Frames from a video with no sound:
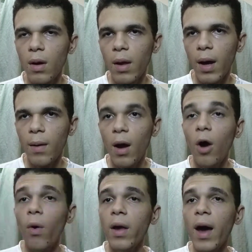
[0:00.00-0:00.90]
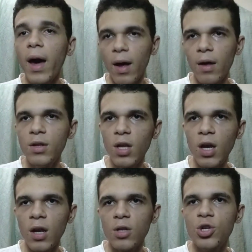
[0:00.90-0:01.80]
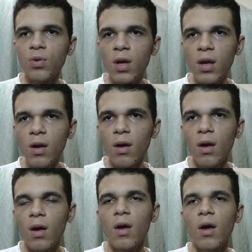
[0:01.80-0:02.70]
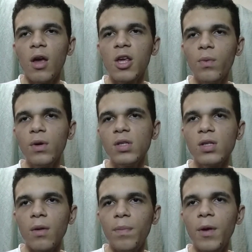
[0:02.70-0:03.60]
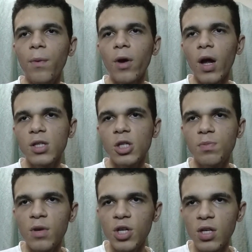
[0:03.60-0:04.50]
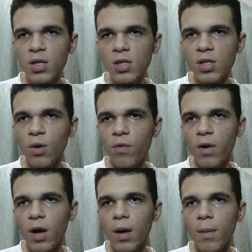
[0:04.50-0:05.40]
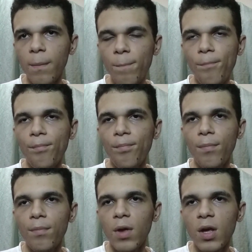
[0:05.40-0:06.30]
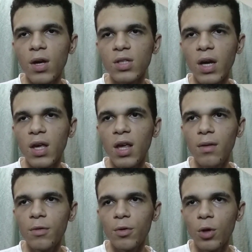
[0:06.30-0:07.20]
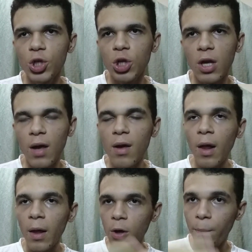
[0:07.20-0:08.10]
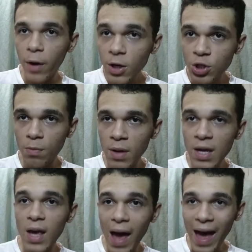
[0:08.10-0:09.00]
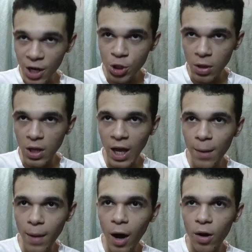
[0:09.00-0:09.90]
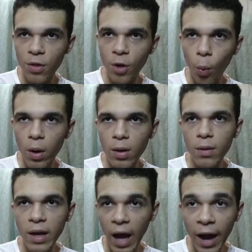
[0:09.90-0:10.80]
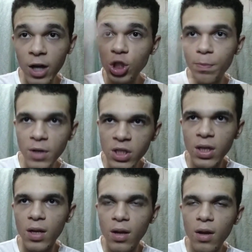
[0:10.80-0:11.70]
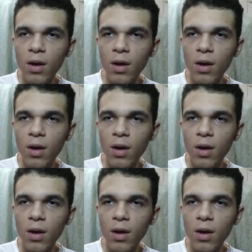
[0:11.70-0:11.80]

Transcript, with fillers: Yeah. Oh yeah, indeed. A tree. He was. People got suspicious over him because like he literally came, compared to me, he actually came out of nowhere. Like hundred percent.